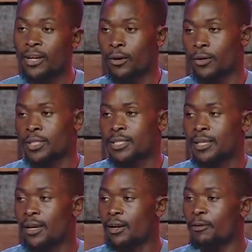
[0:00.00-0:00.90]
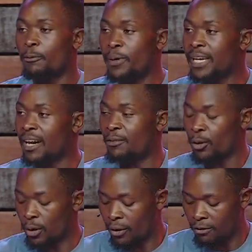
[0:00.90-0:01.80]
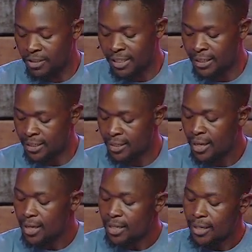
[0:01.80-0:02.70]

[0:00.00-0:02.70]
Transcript: the cost of being a follower of Jesus.